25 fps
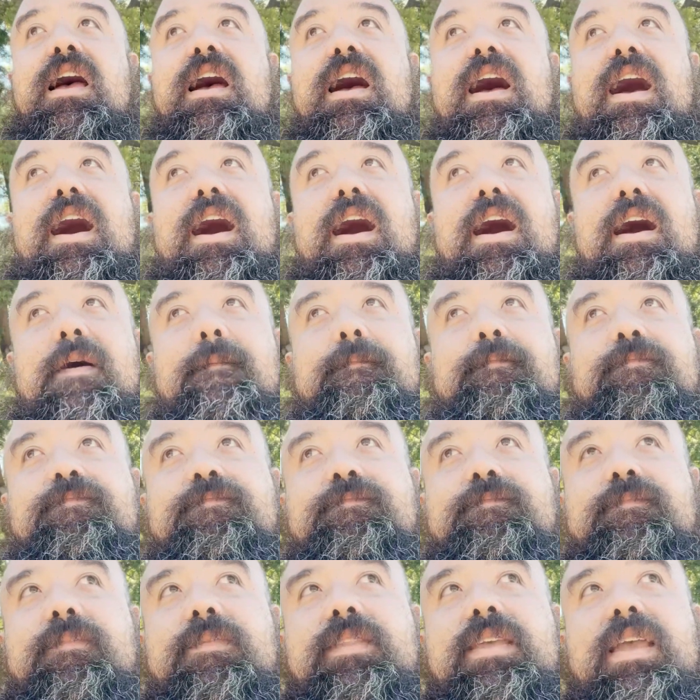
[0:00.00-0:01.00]

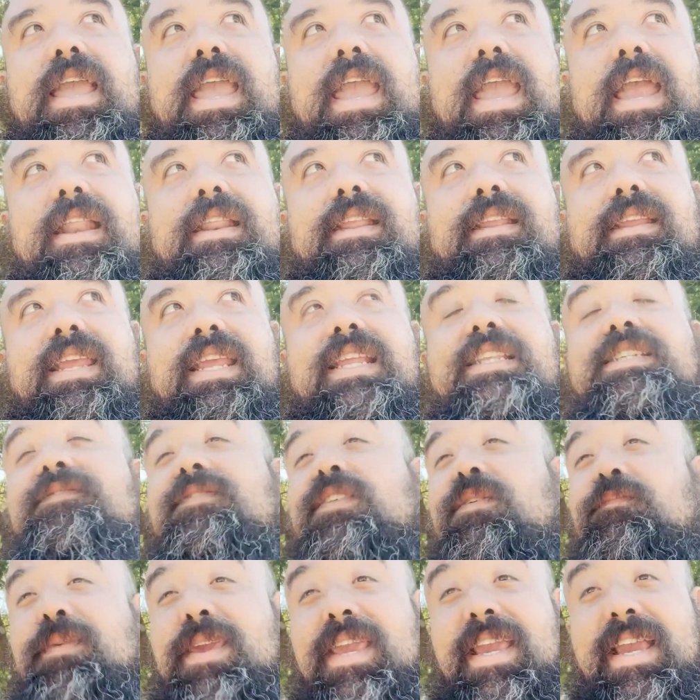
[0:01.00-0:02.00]
um, and each of
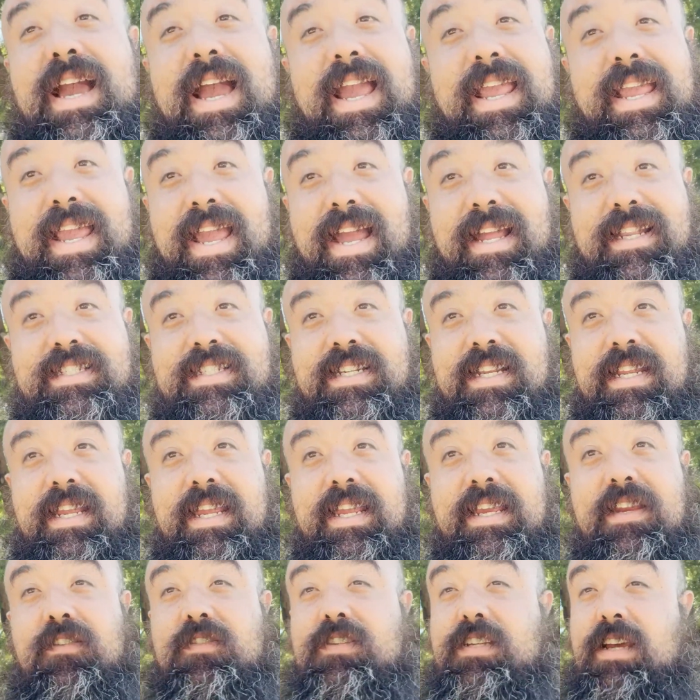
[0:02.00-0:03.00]
them being
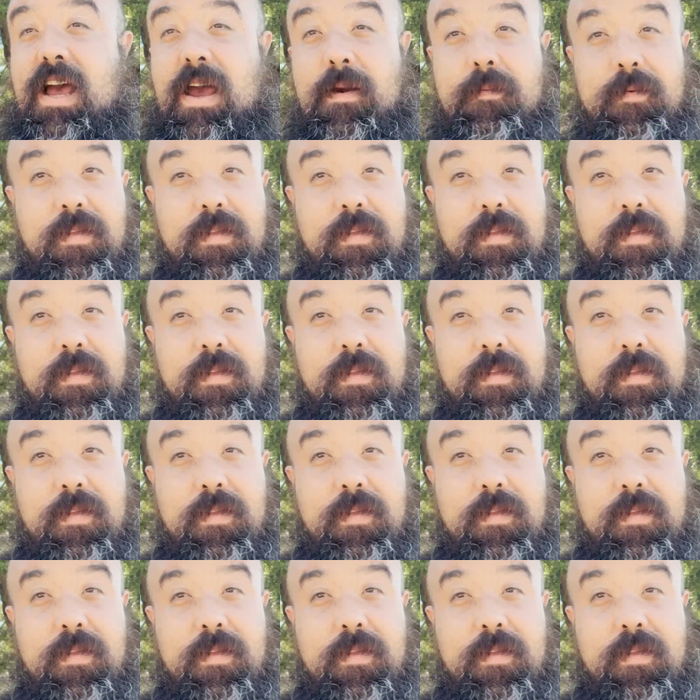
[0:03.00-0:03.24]
eye-catching, your top